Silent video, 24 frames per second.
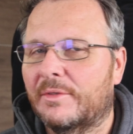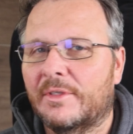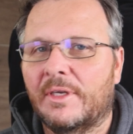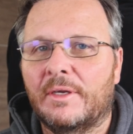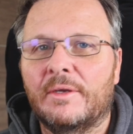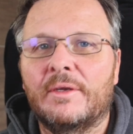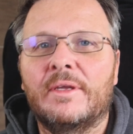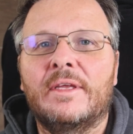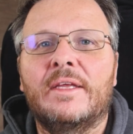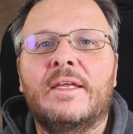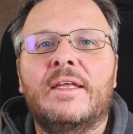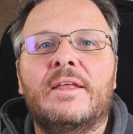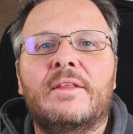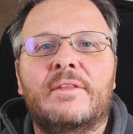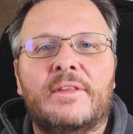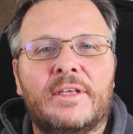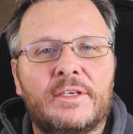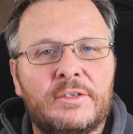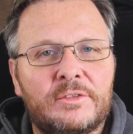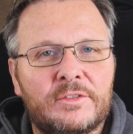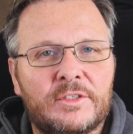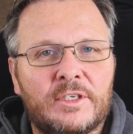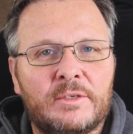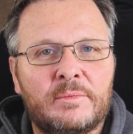So
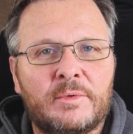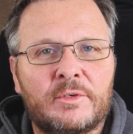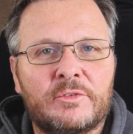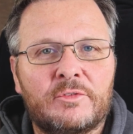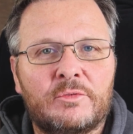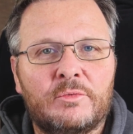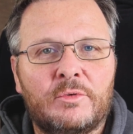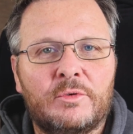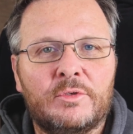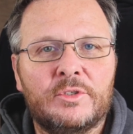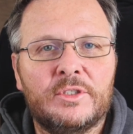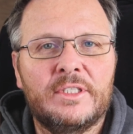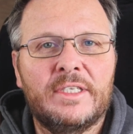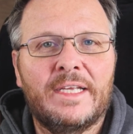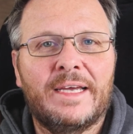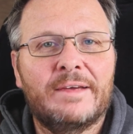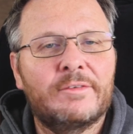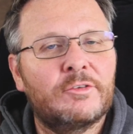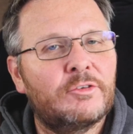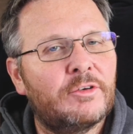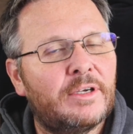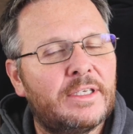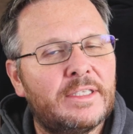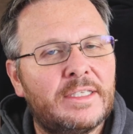thanks so much for watching.
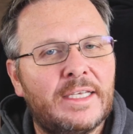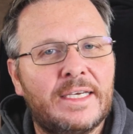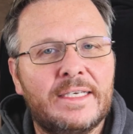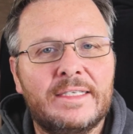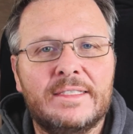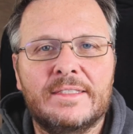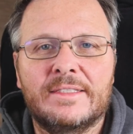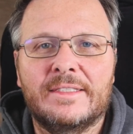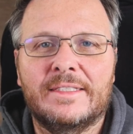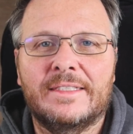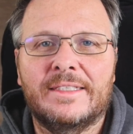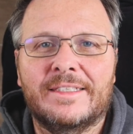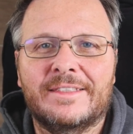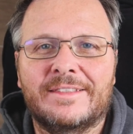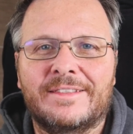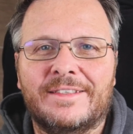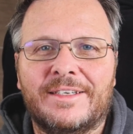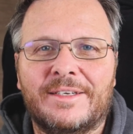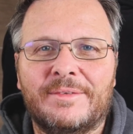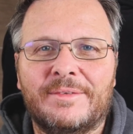Have a great day. See you next